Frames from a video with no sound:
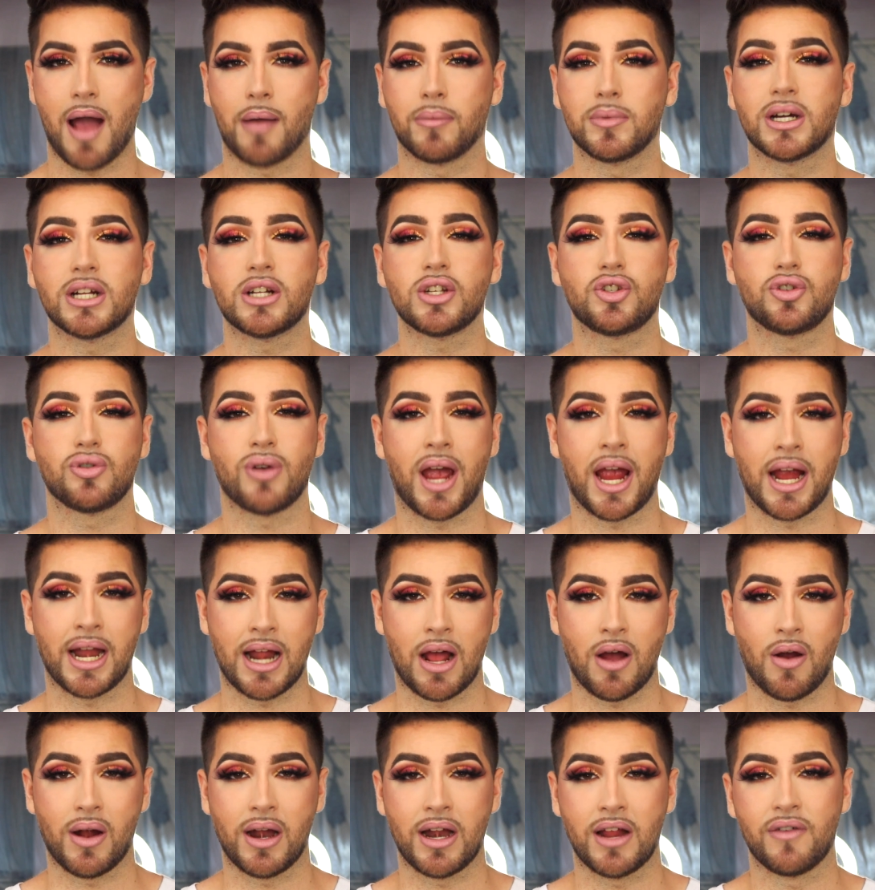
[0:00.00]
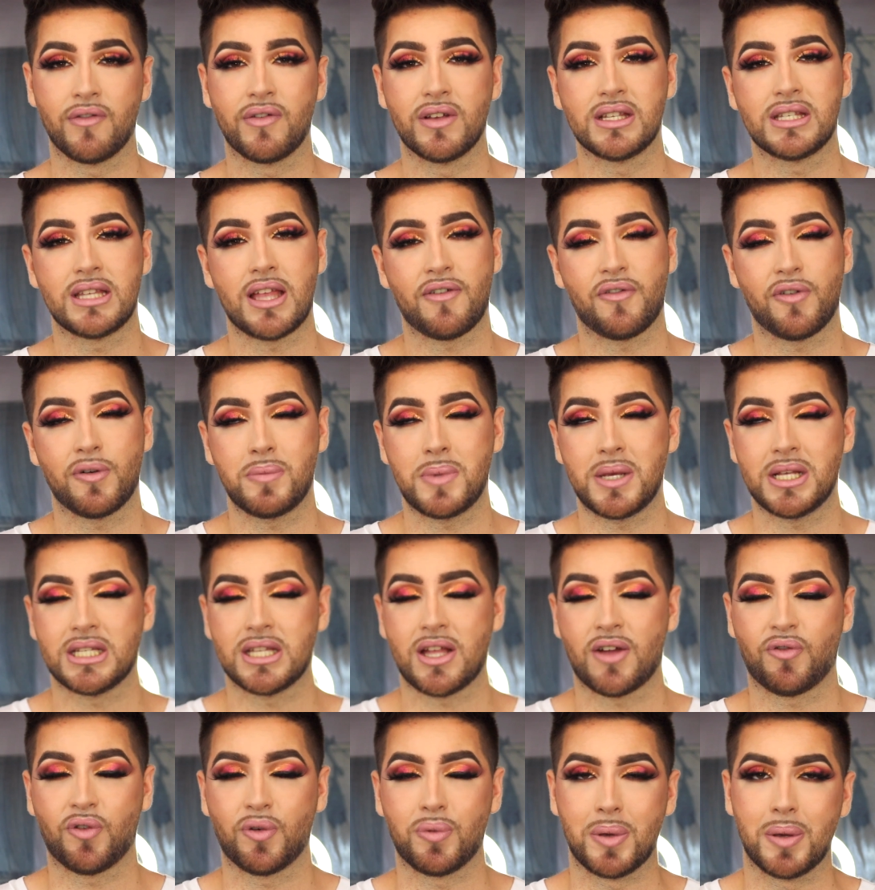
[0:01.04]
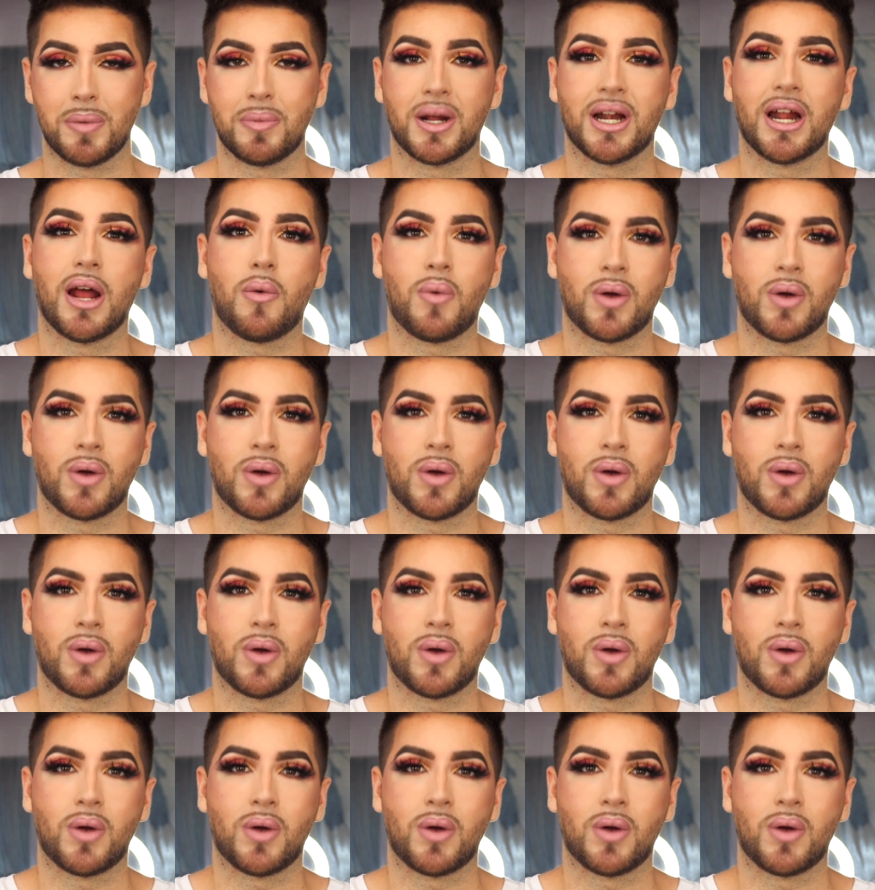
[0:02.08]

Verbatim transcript: I'm gonna try it out and if it's not for me, it's not for me, but I